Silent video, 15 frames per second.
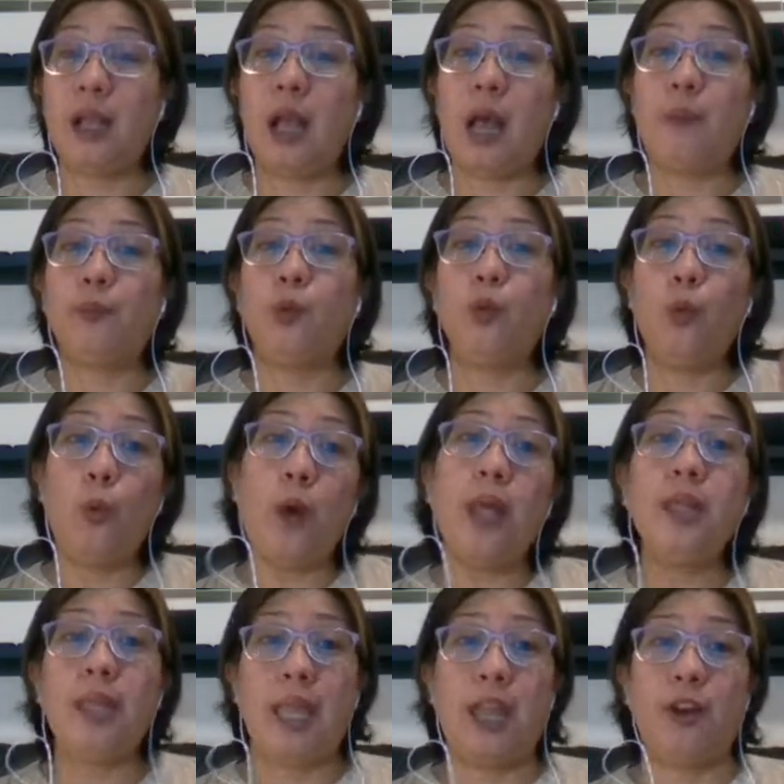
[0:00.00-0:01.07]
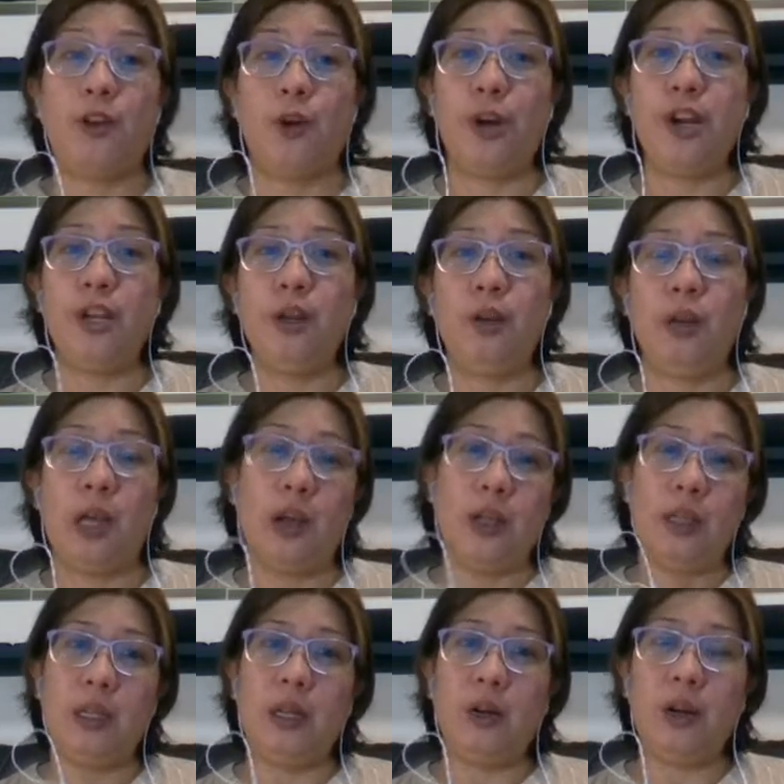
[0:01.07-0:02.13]
up to 1 error.
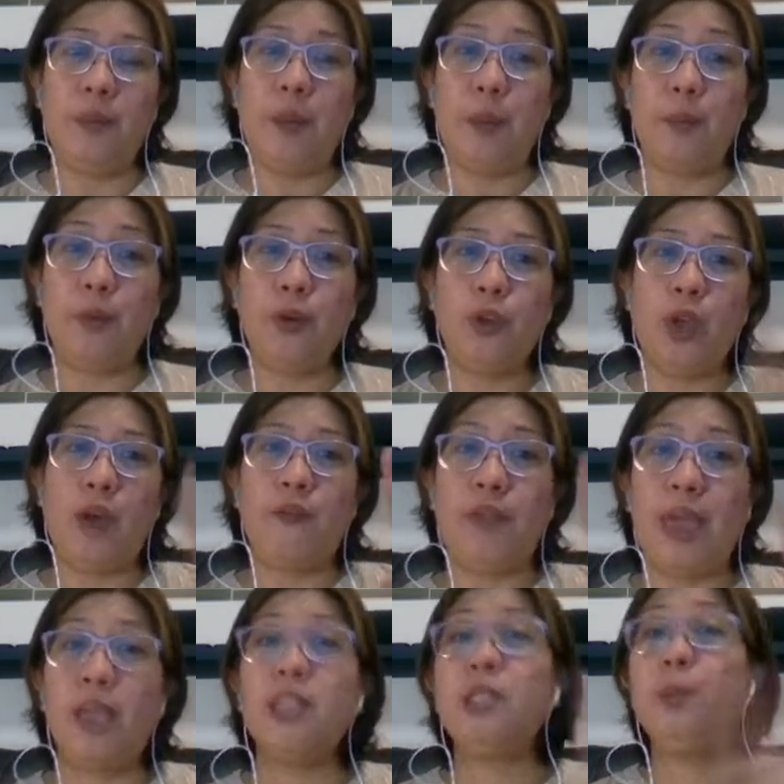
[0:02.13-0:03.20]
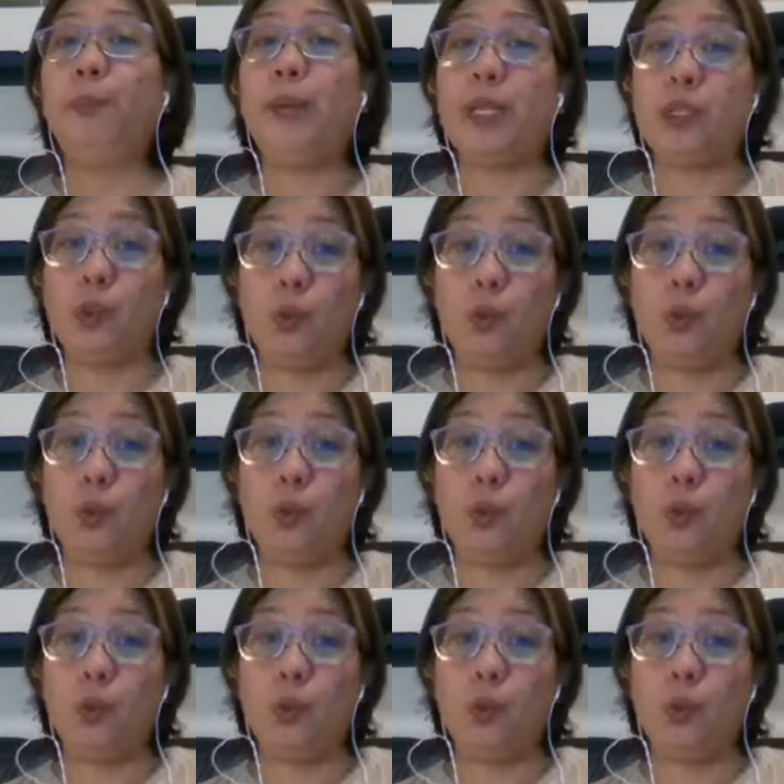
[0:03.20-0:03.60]
Remember, you have S plus